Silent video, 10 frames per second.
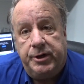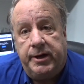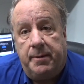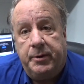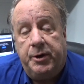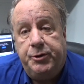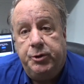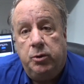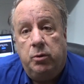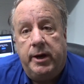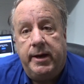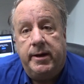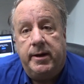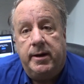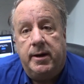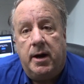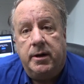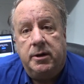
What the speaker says: and I'm going to do a